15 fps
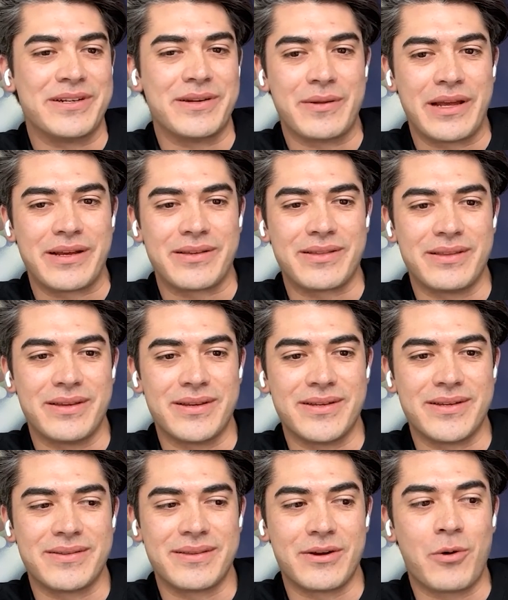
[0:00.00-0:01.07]
and like
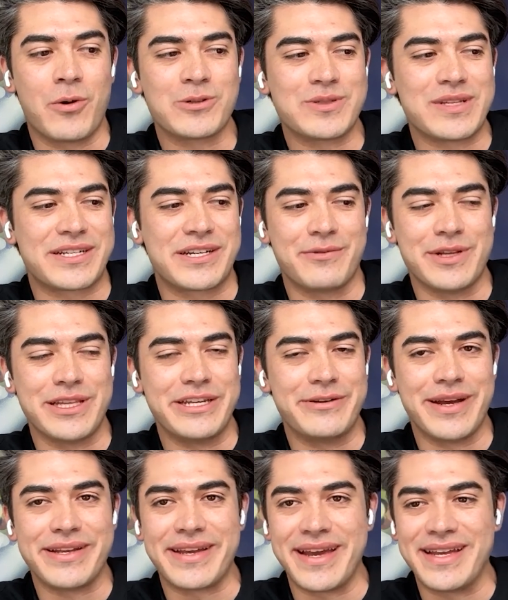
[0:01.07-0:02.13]
the horse was actually a really
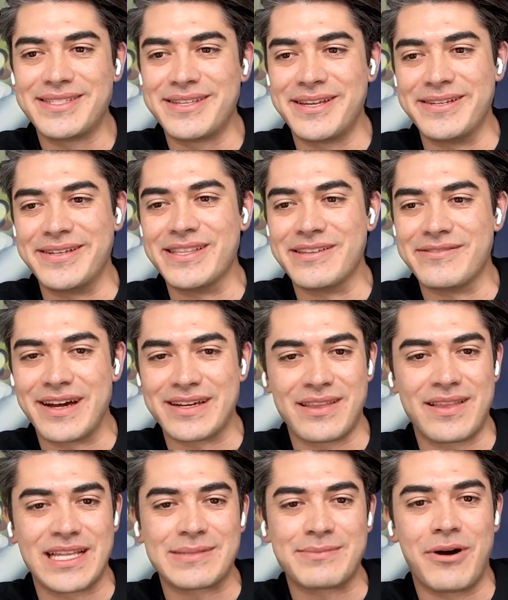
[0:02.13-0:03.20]
great case study in the fact
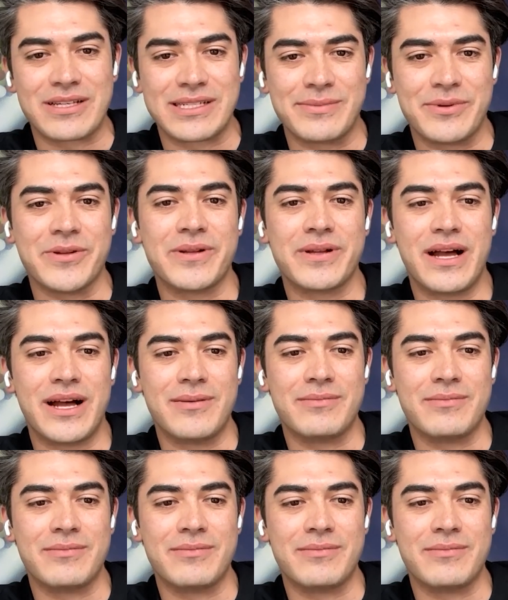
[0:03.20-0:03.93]
that that's possible,